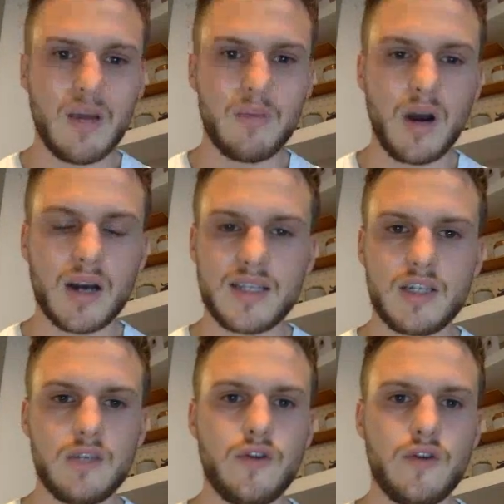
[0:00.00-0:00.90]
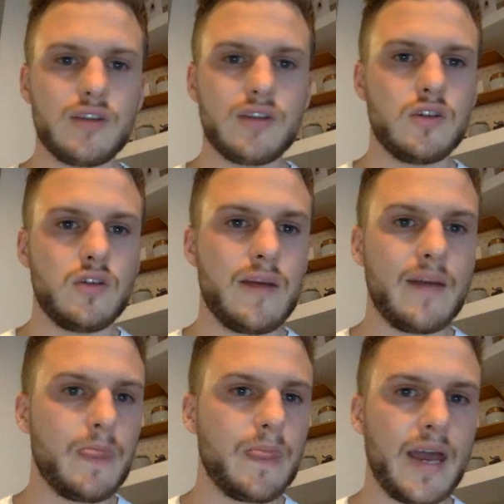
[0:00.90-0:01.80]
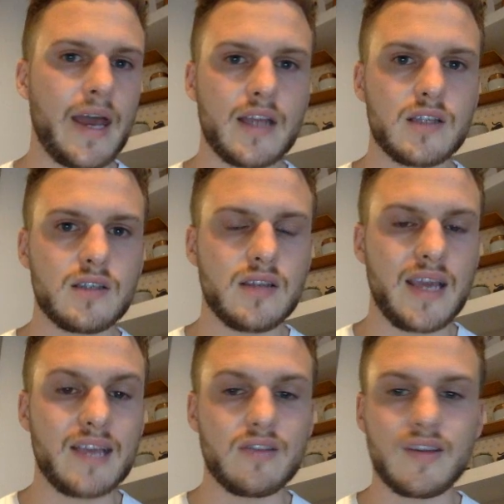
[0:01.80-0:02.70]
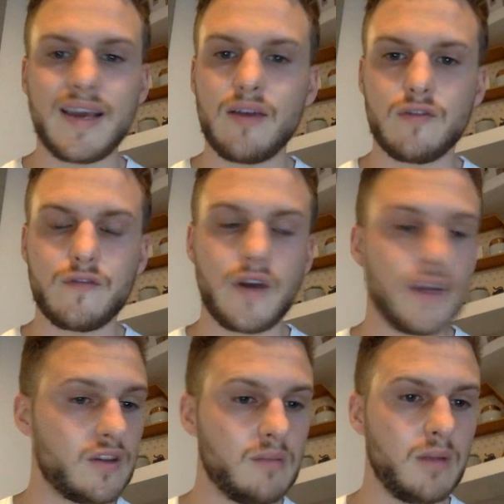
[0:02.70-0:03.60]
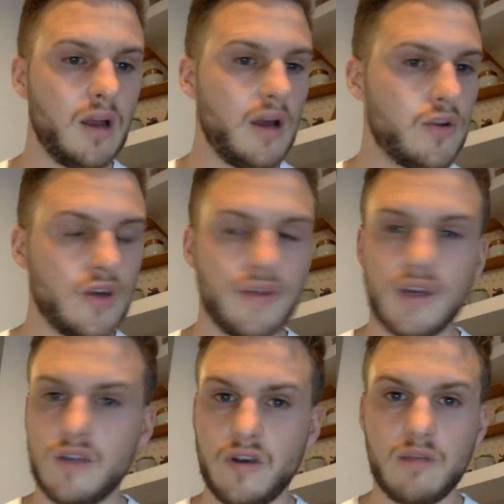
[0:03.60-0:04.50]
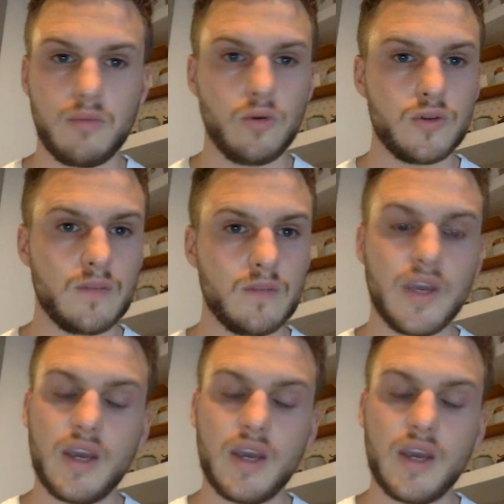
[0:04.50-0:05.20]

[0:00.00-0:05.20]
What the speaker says: But I'm going to take you through how to do that and the ins and outs of finding a supplier, which I think is very important.